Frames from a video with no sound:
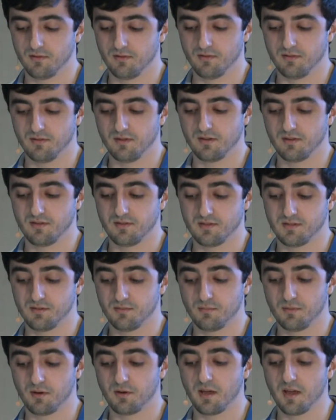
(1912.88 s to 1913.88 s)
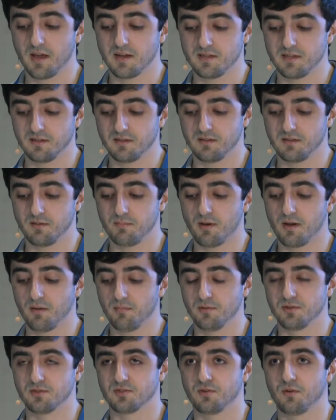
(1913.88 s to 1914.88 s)
that marketing
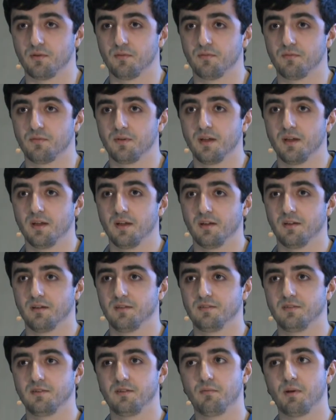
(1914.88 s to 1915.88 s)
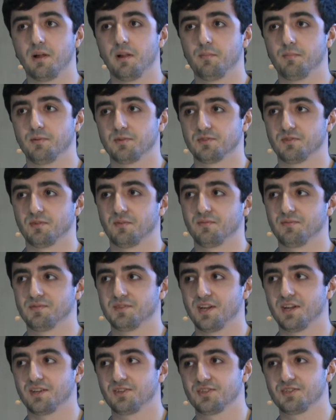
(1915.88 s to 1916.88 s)
departments of the developers of
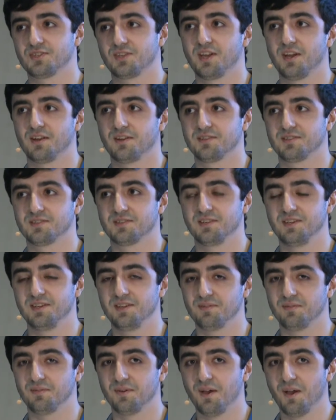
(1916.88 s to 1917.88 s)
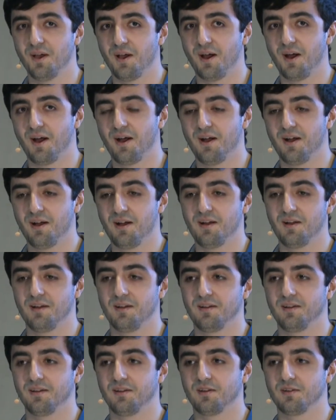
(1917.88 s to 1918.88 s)
such scanners give
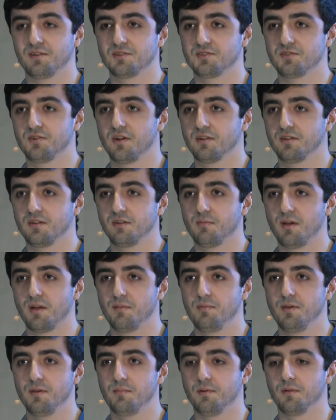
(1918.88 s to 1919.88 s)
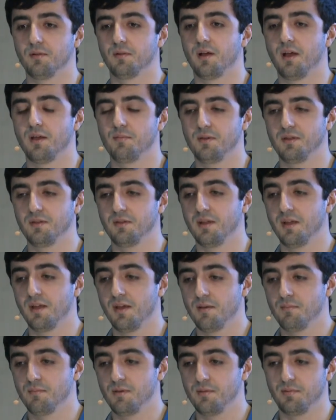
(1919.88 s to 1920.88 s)
are constructed by people. I mean,
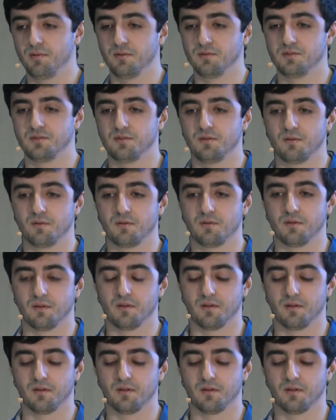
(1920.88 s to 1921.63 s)
people took